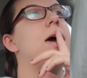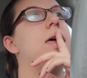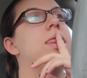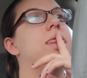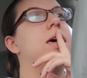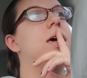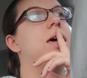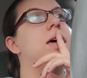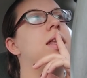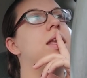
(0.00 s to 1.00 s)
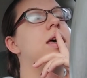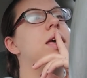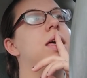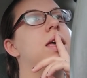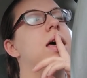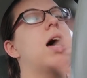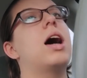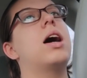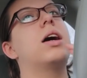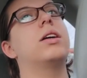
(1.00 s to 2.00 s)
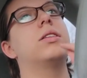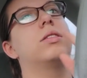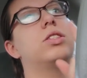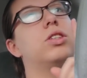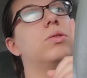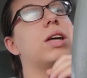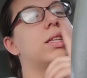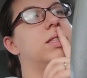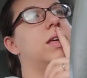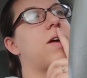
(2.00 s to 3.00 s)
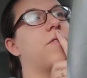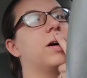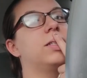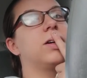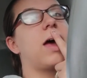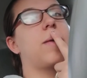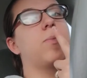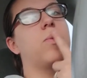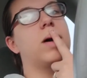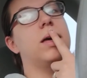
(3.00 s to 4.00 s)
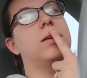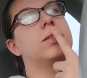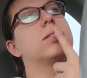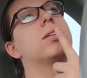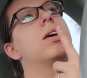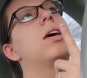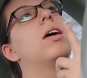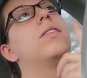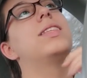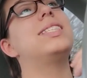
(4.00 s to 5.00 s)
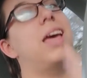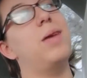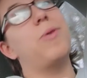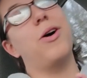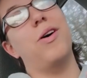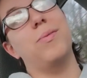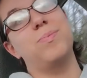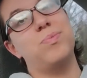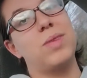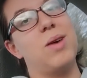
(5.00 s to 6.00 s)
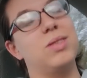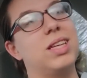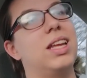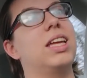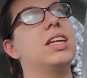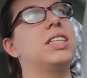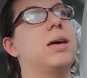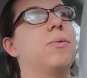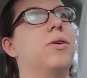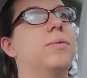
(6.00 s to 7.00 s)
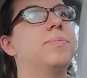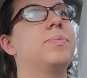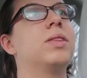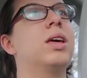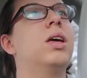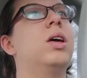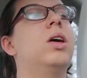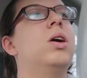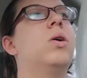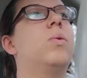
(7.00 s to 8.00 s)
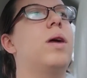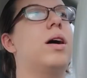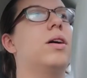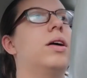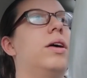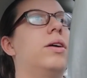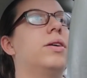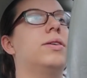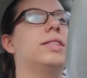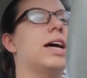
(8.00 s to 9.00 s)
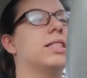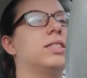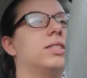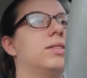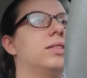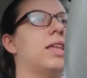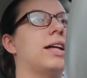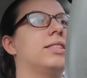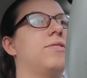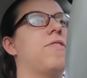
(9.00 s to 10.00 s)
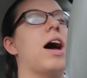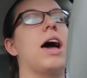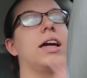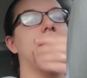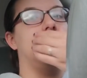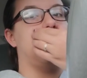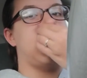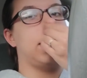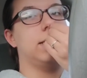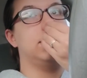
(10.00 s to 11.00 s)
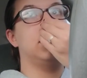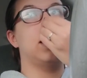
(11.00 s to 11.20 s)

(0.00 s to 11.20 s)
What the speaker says: and then, shoot, that's the thing I forgot to grab, was the table. I was going to get a table. Well, that's fine, I guess.